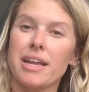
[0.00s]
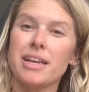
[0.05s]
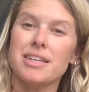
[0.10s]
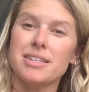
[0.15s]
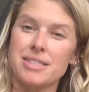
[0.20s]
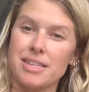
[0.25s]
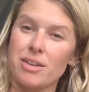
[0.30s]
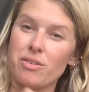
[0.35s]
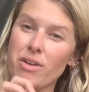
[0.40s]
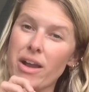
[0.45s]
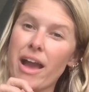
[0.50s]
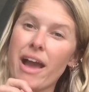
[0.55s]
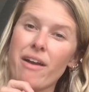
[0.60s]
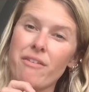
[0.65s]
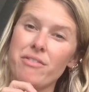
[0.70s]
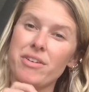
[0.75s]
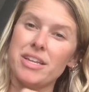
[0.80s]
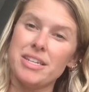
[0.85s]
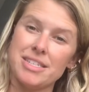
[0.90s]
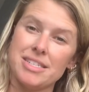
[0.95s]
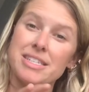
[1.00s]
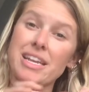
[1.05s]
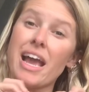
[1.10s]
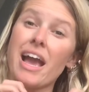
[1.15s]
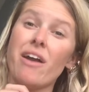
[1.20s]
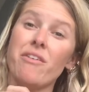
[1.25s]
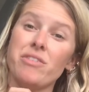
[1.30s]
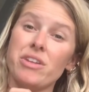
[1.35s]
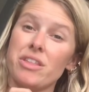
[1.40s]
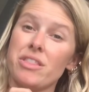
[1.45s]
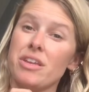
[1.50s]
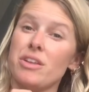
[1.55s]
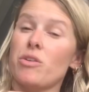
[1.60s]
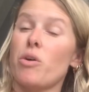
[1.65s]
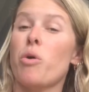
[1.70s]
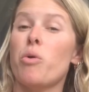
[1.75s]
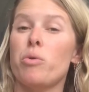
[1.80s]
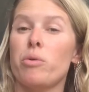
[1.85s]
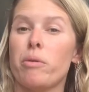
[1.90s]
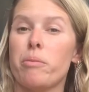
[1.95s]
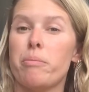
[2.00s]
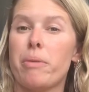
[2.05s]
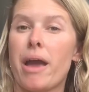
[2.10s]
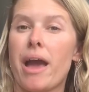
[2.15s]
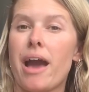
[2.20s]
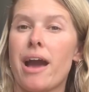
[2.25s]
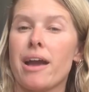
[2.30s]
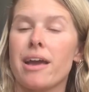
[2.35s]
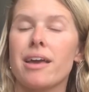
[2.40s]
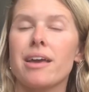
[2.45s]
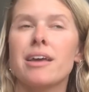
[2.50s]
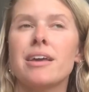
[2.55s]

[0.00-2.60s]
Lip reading: Because it doesn't have anything to hold it back.